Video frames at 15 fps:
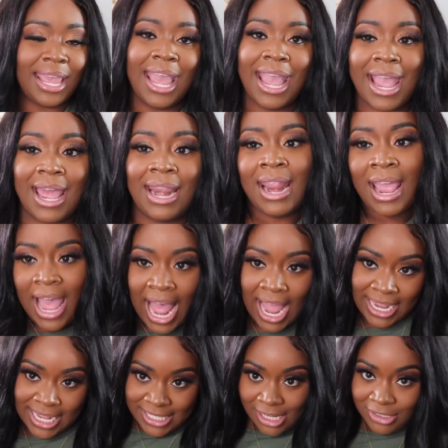And
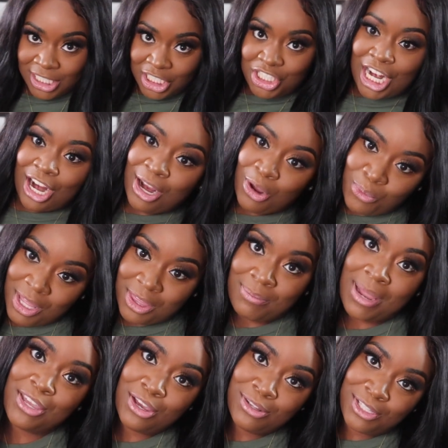I guess I'll just share it with
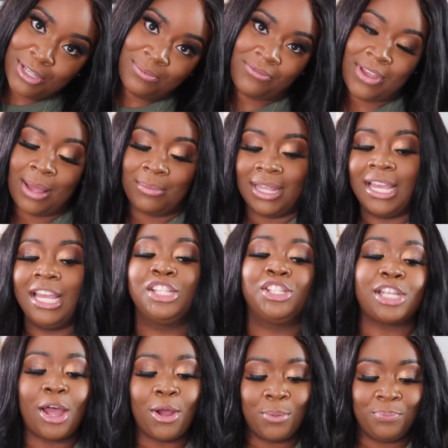my YouTube family.
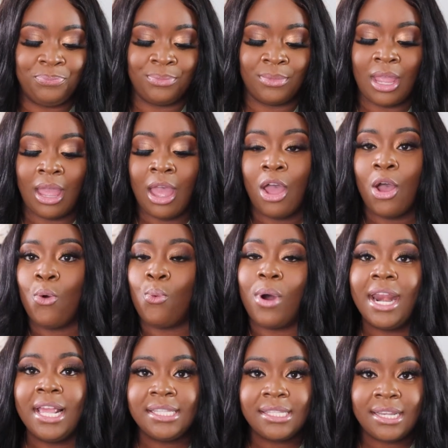So
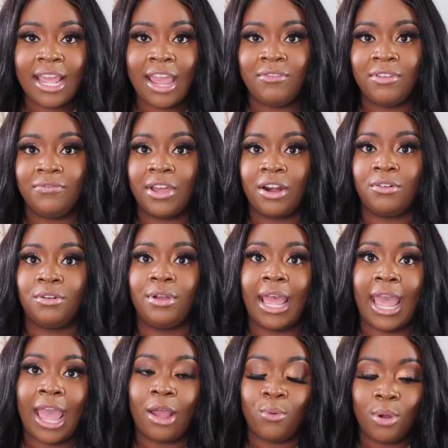what is the Navy Federal
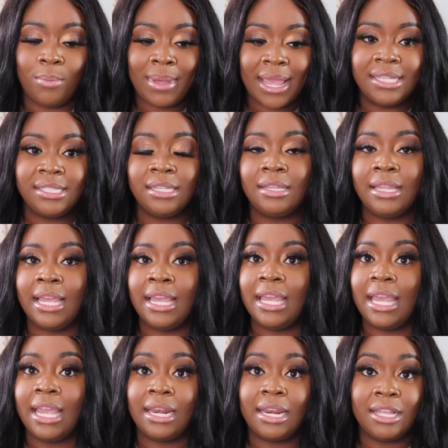hack? Well, basically
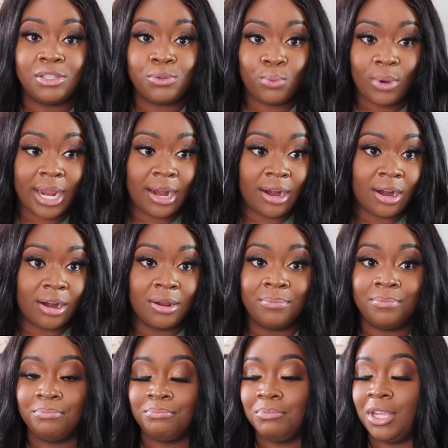it is where,
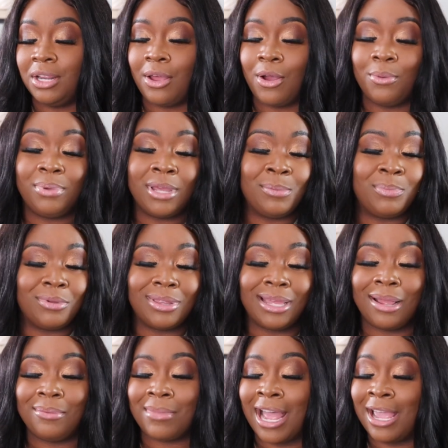people
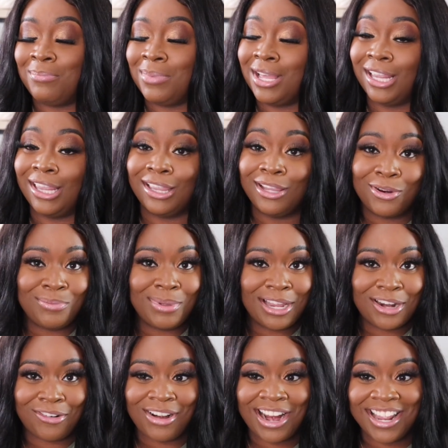that might be a little
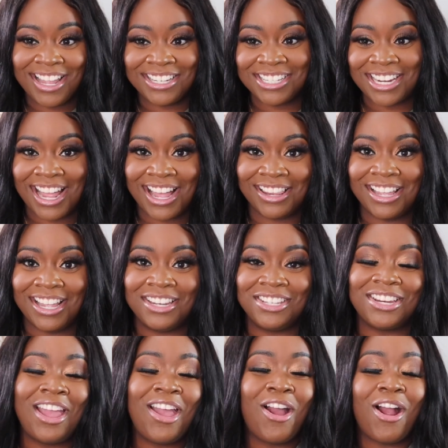bit credit
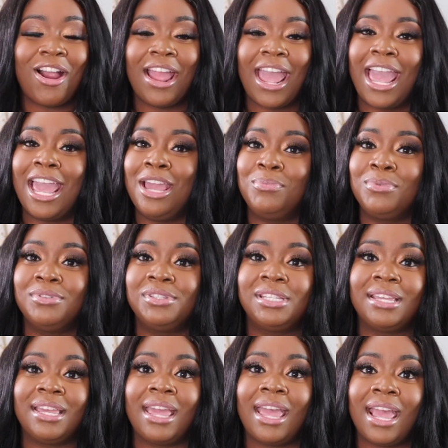challenged are able
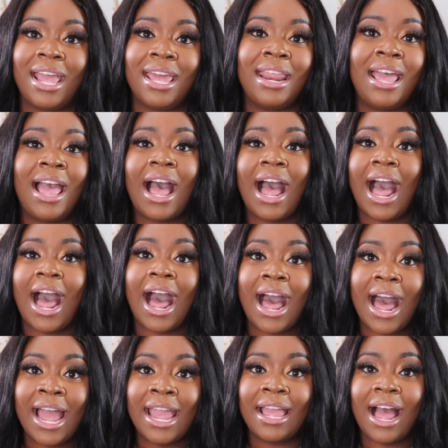to get
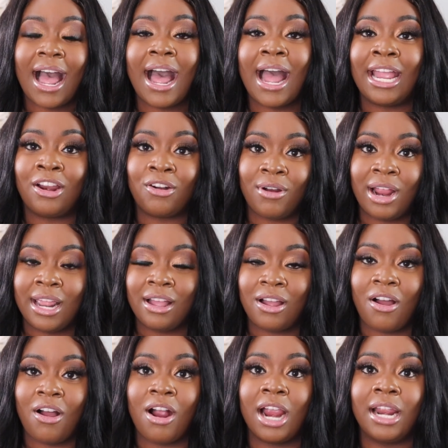high
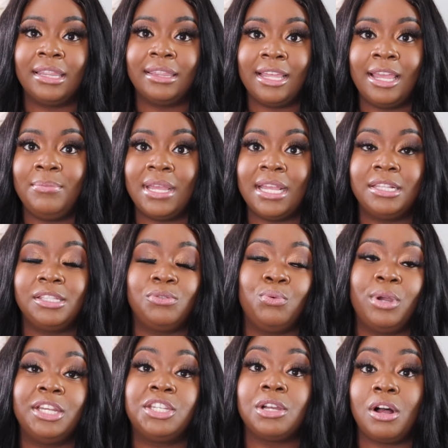credit card limits,
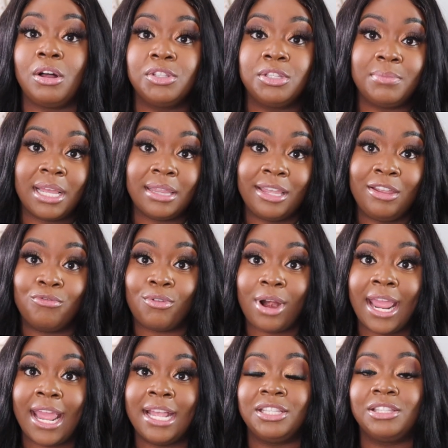which ultimately
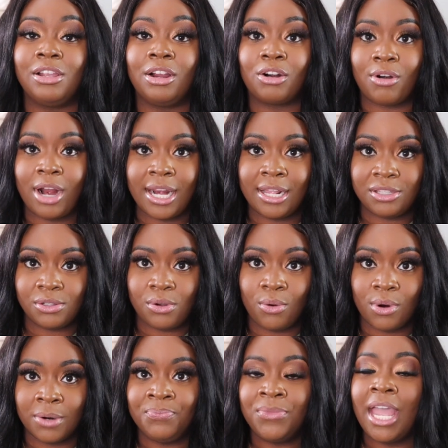raise their credit
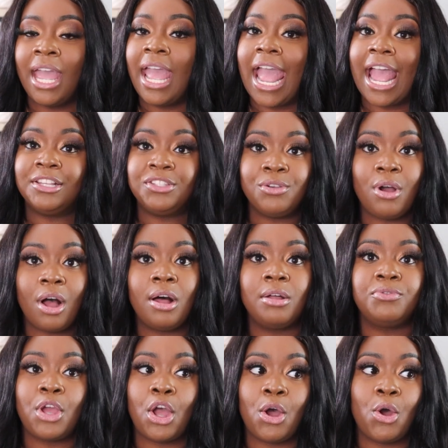score. As you
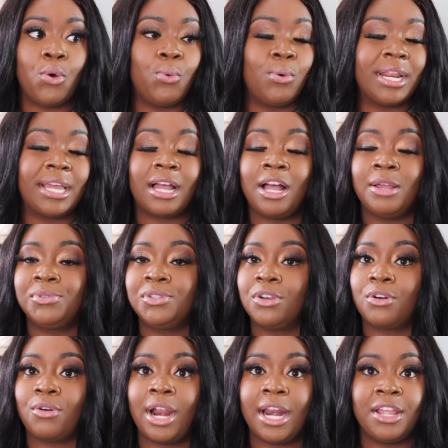all know, when it comes
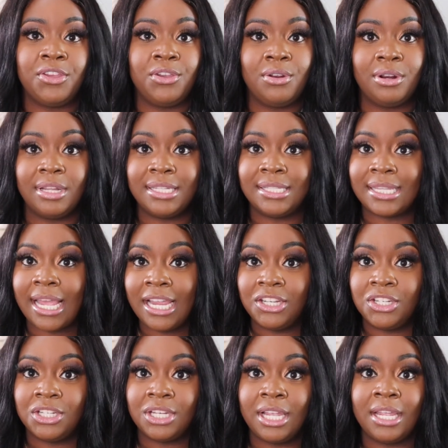to credit
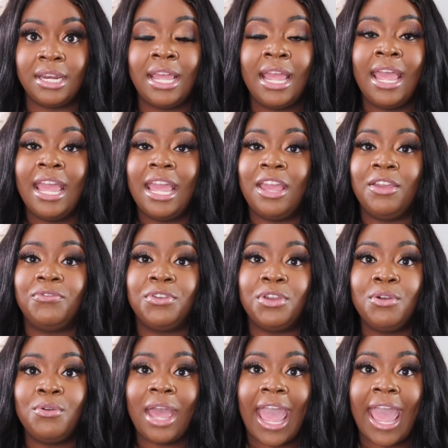utilization, if
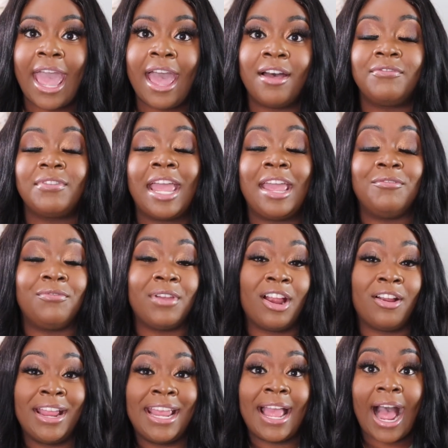you have a
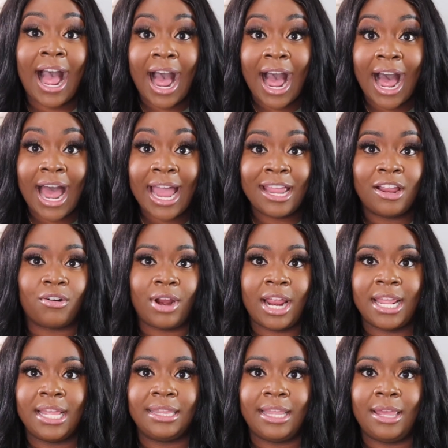very high
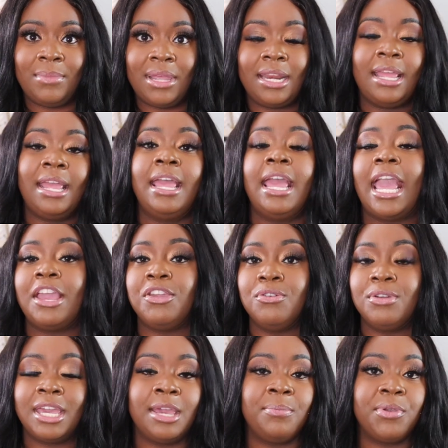credit limit and
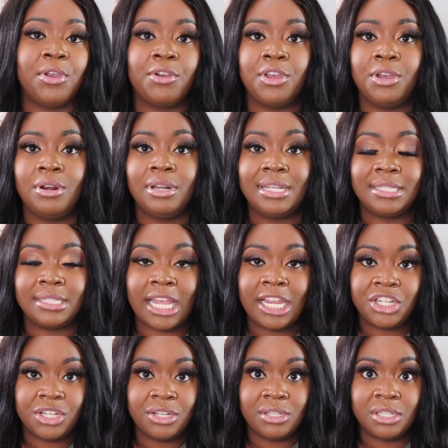you keep your
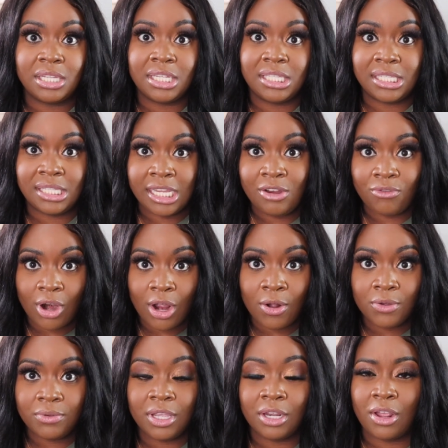utilization to
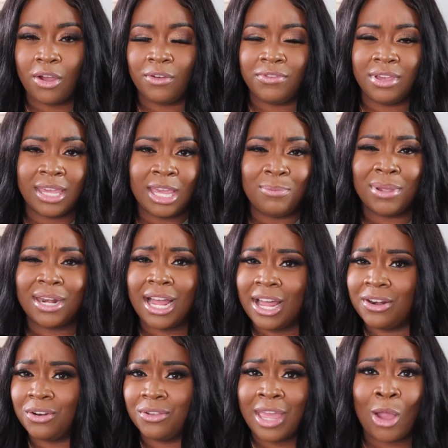zero, if you keep it
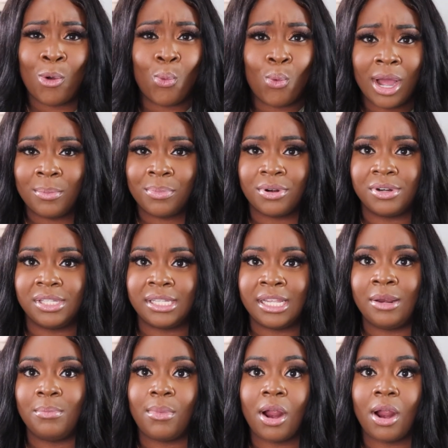under that 1%